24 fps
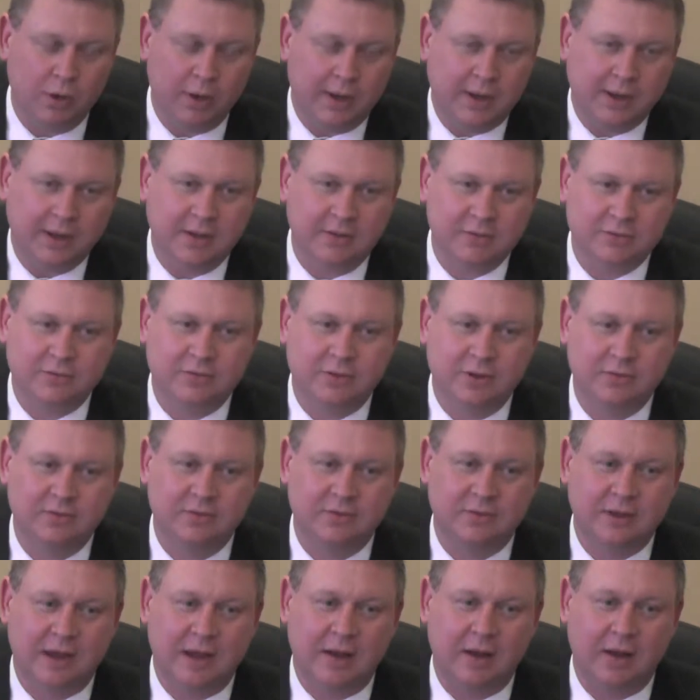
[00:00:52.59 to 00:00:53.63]
I guess this
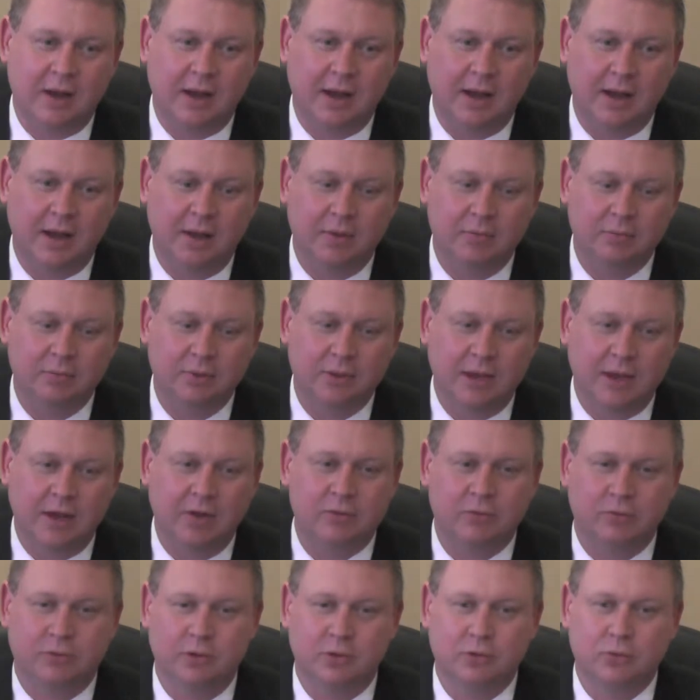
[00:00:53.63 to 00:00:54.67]
is how I
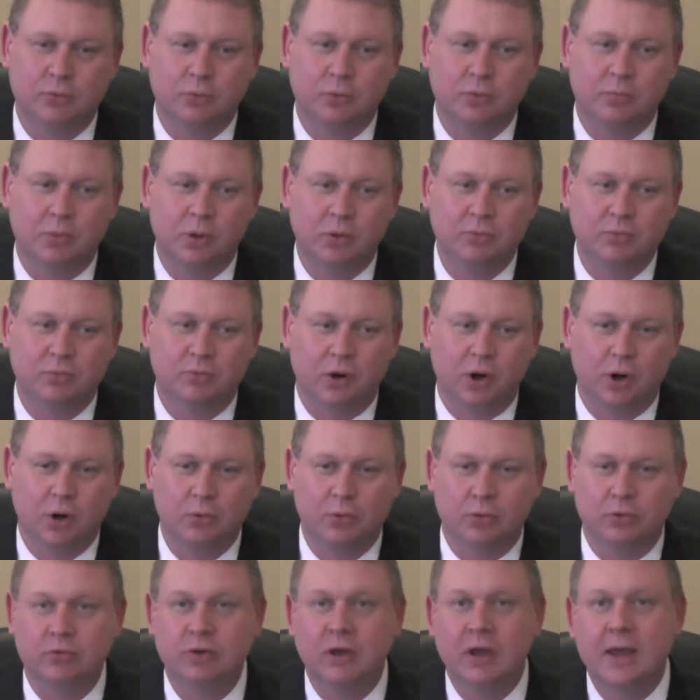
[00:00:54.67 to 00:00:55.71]
couch this with most of our
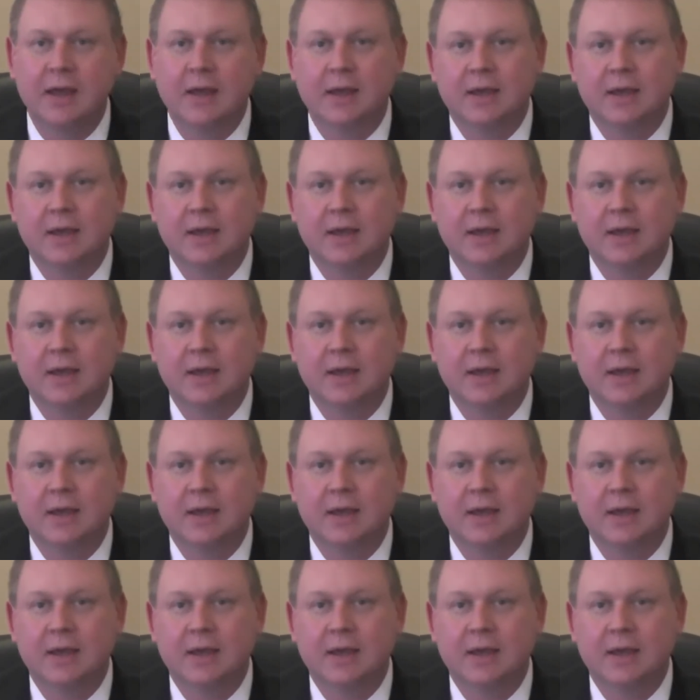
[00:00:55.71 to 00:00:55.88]
owners,